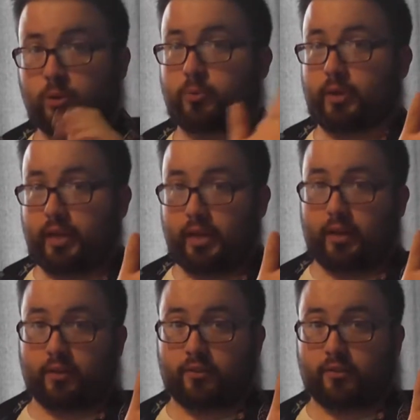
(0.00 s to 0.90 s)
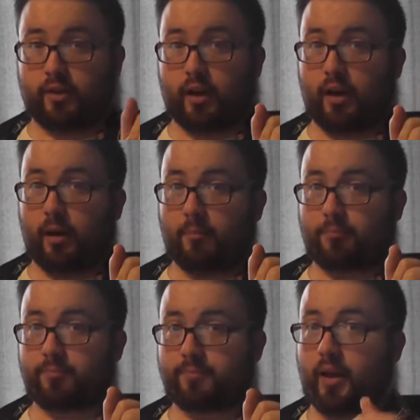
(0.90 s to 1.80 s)
greetings.
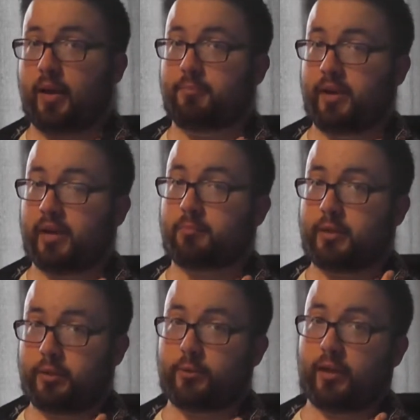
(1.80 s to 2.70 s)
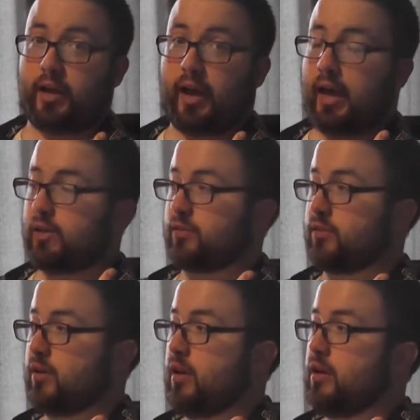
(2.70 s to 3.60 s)
Um, I'm Nick Padula,
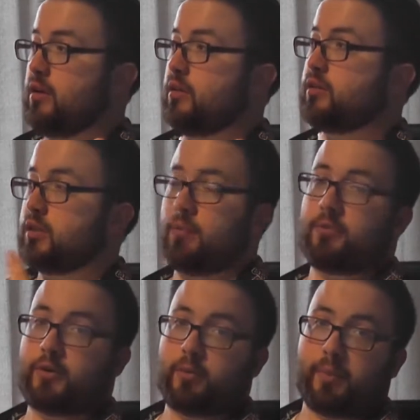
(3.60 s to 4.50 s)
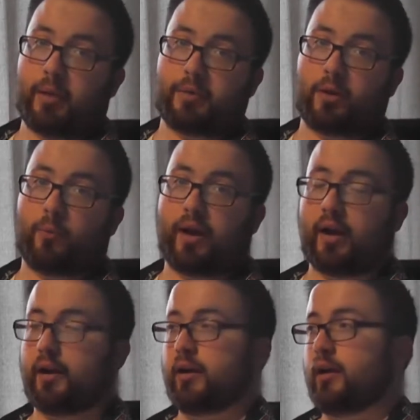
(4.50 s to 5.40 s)
as some of you may be
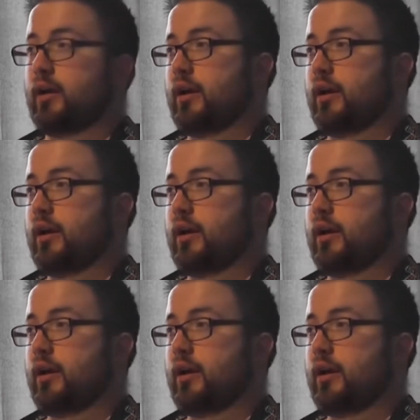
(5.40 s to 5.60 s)
aware,